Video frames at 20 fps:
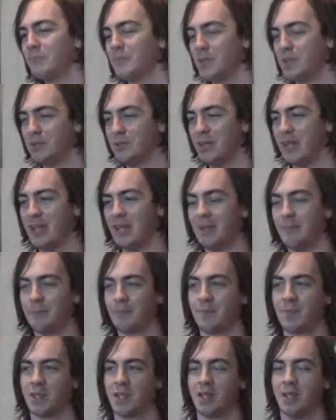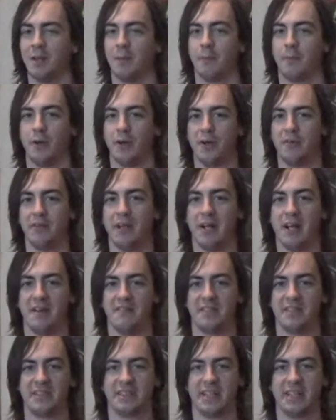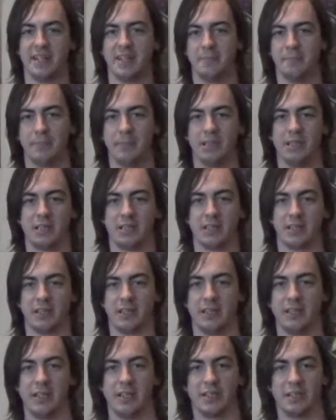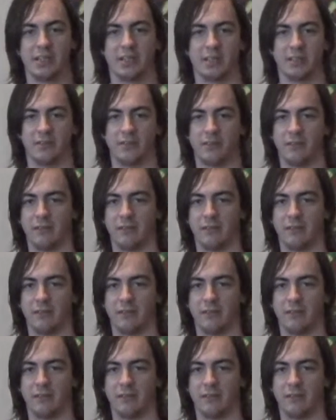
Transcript: Okay. Part of how I have it set up is it's